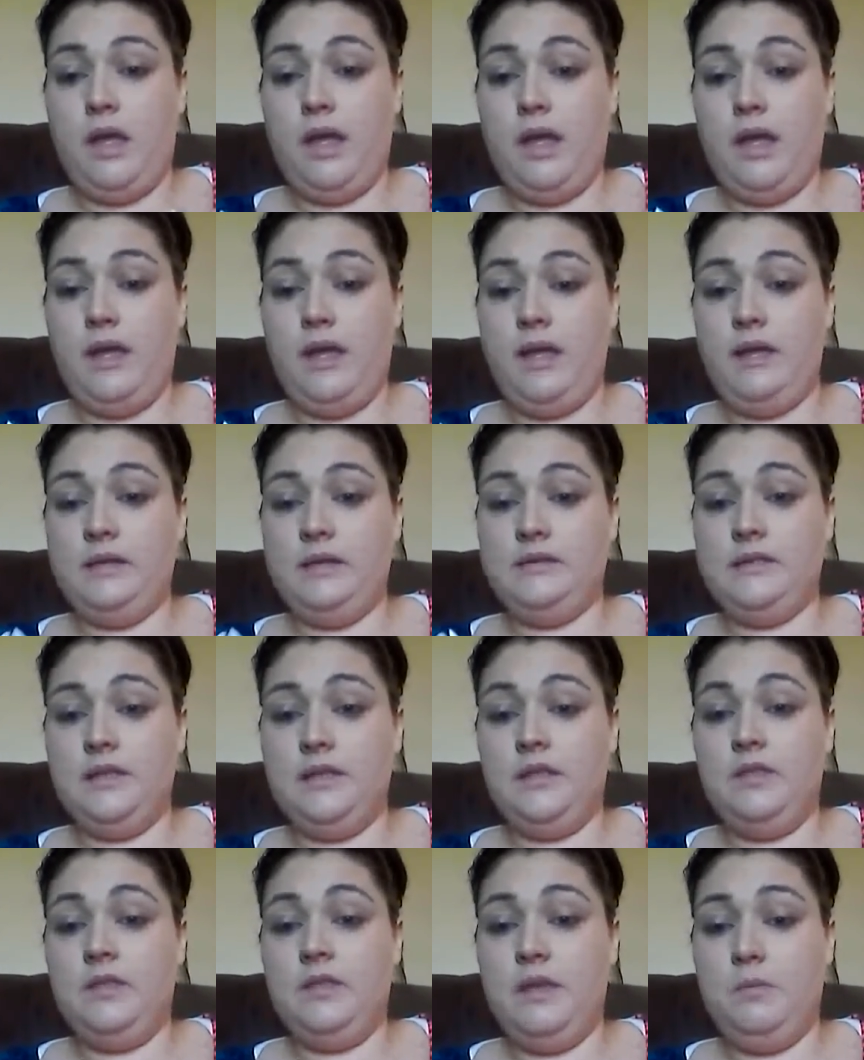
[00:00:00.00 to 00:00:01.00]
And
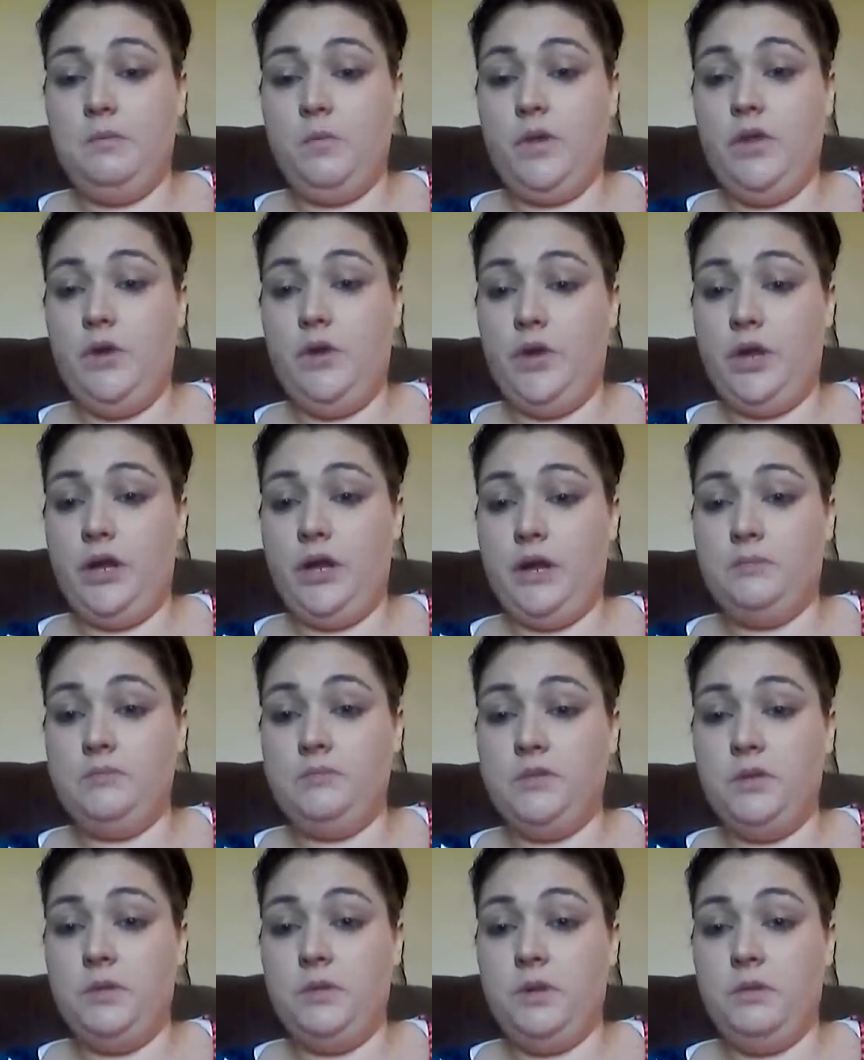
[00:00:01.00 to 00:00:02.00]
then we hook it
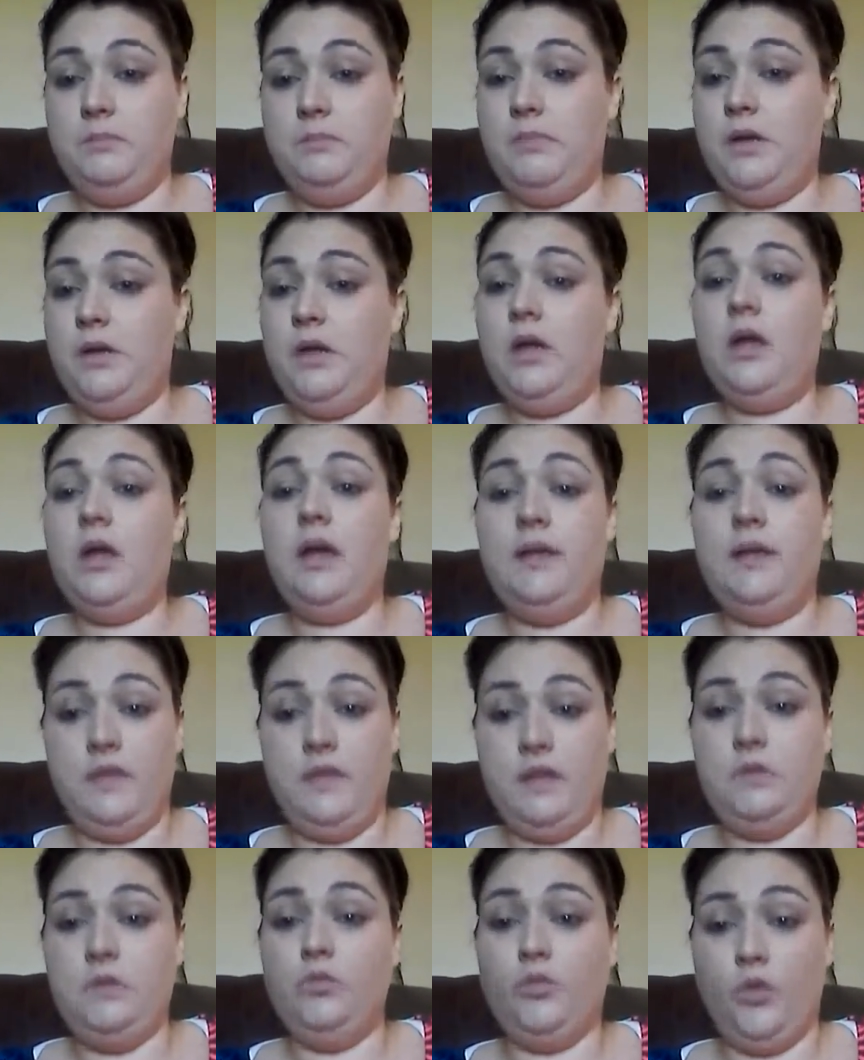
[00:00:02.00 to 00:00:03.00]
up to him and
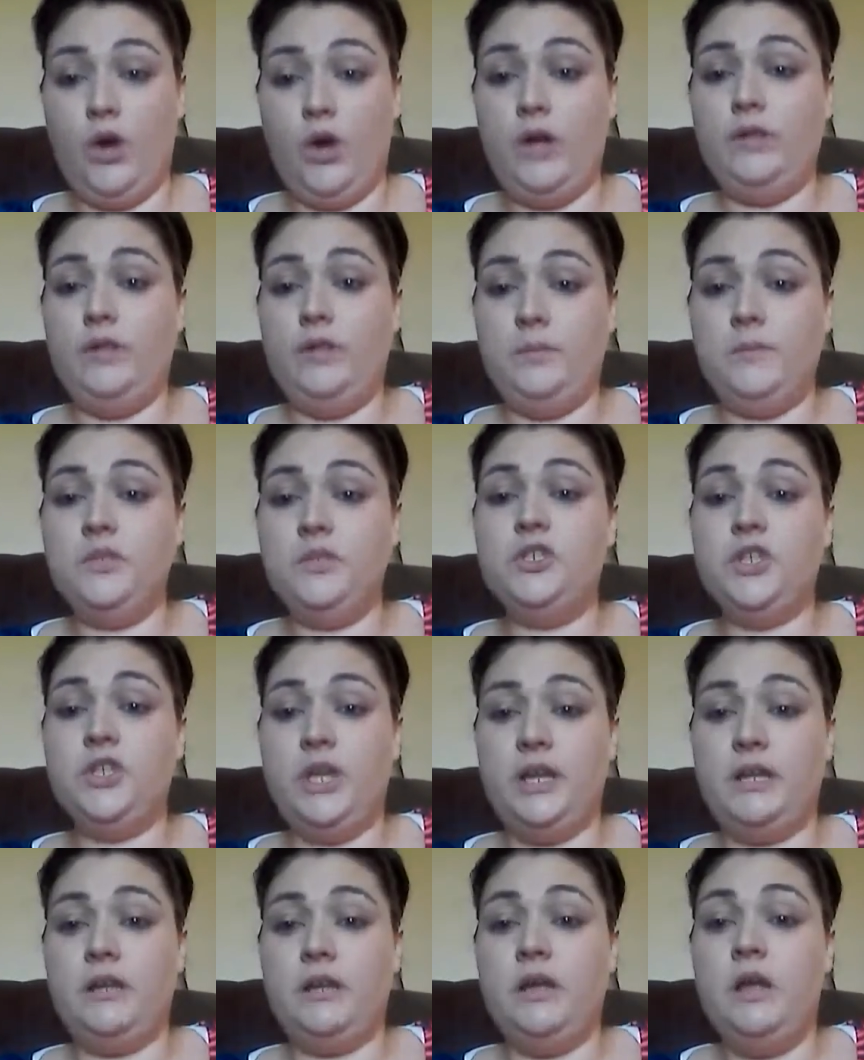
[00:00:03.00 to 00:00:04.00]
then run the
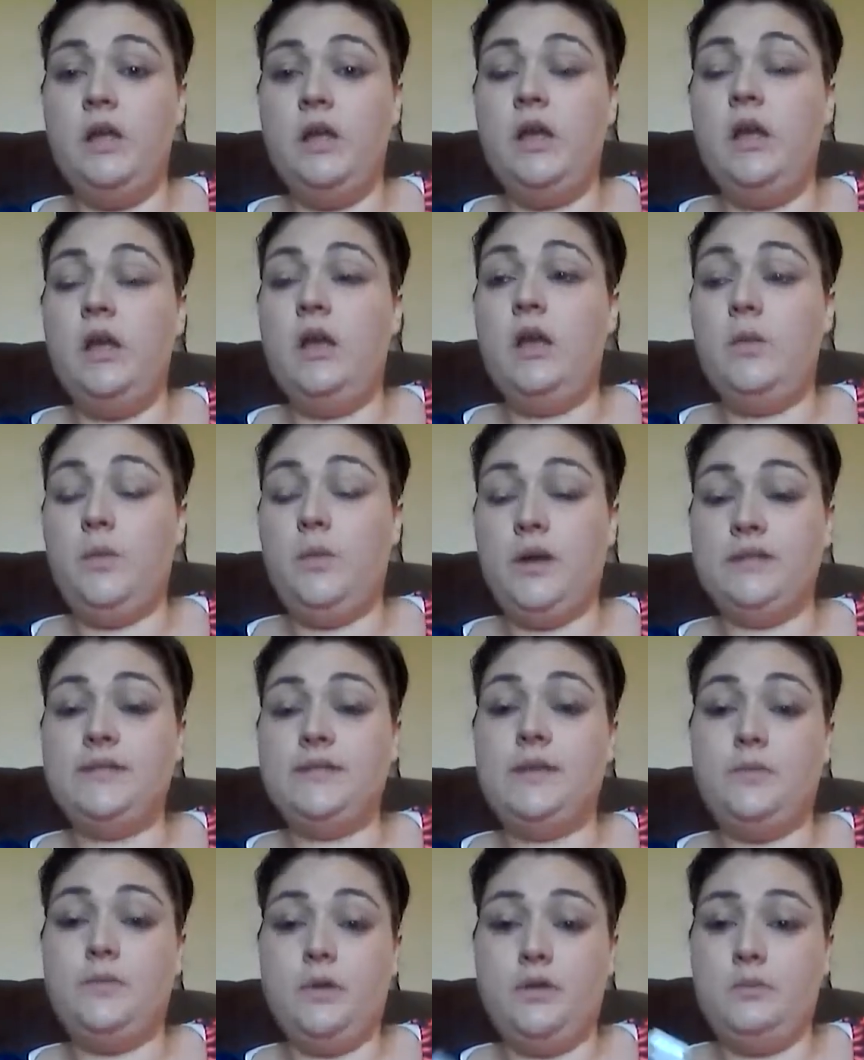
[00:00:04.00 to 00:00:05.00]
machine. And when I
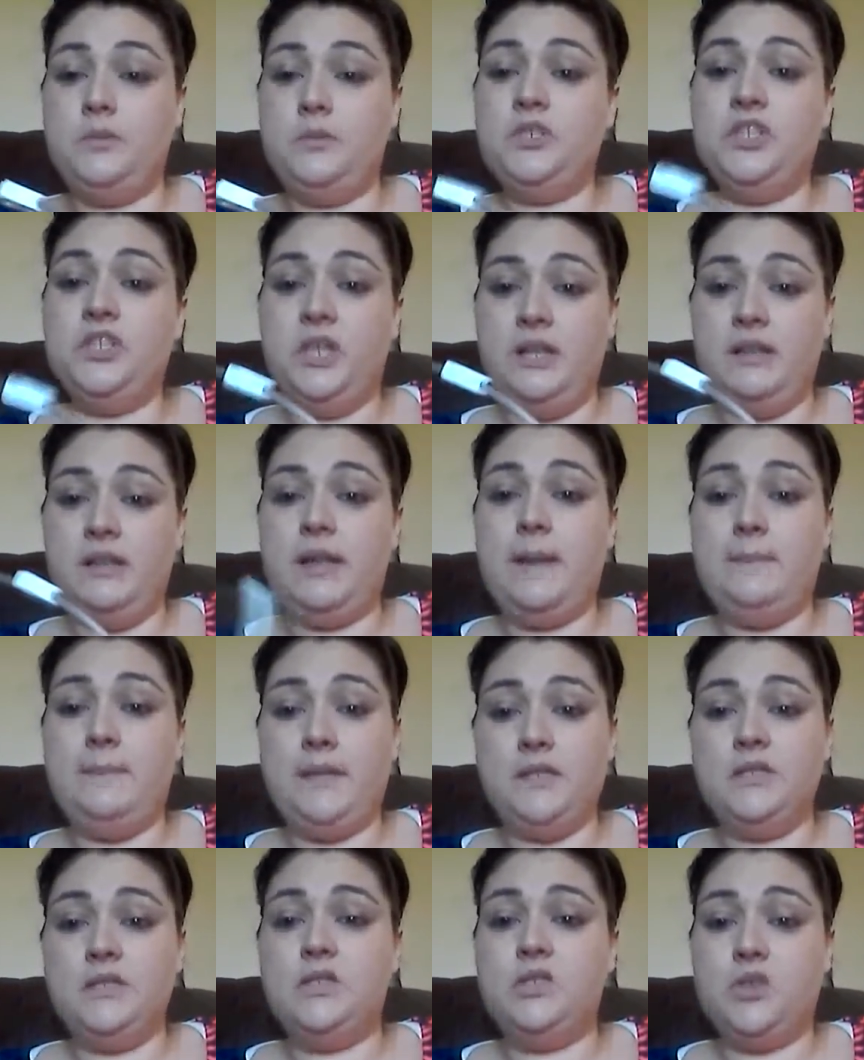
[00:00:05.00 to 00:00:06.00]
say run the machine, that
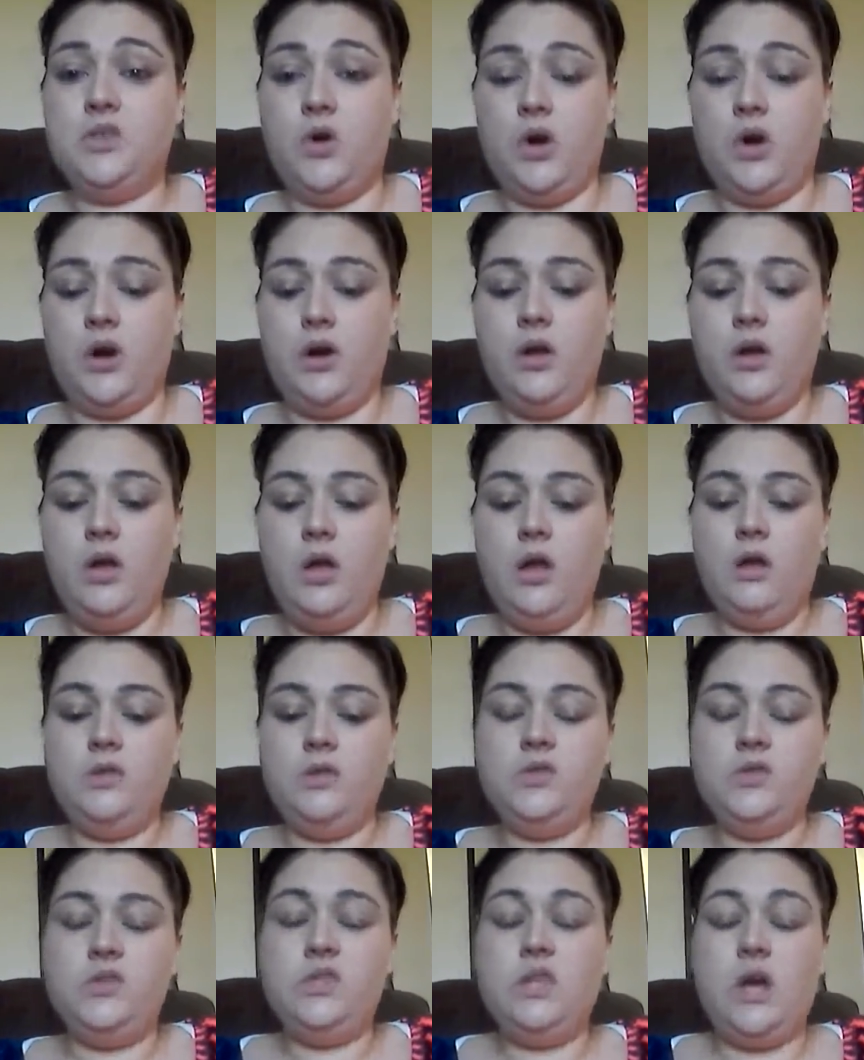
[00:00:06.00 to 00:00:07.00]
means start.
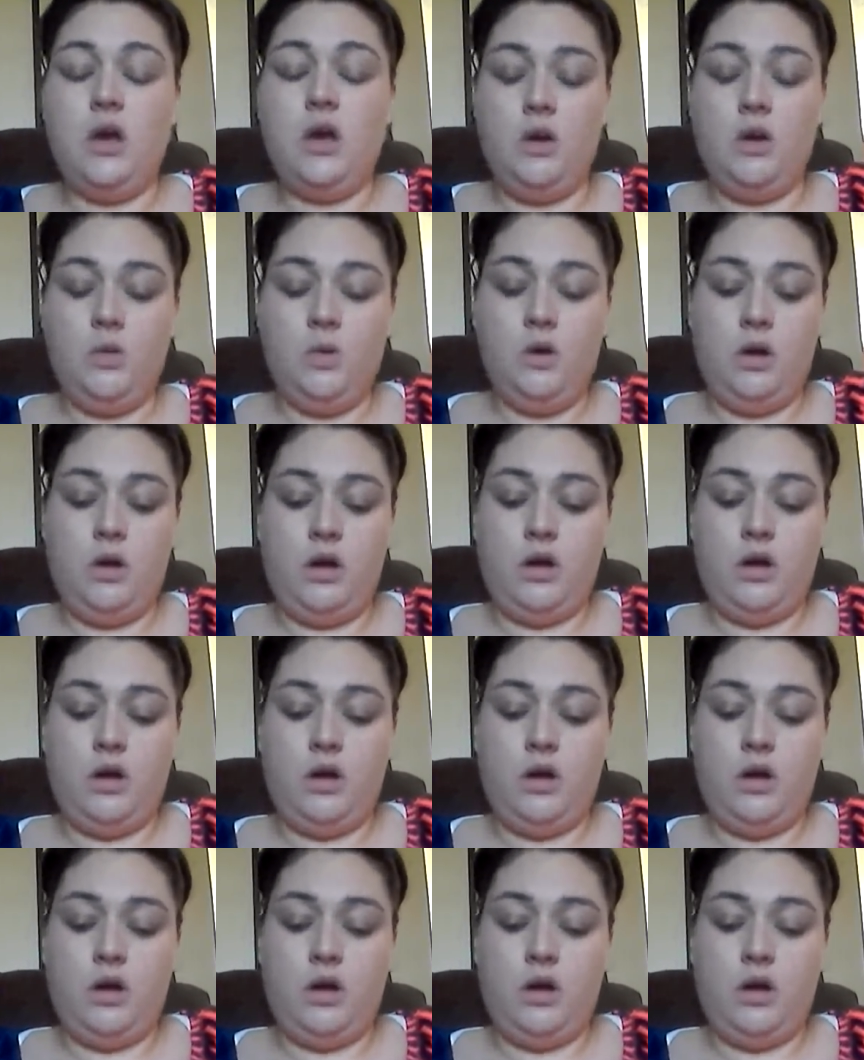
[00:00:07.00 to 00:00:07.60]
So,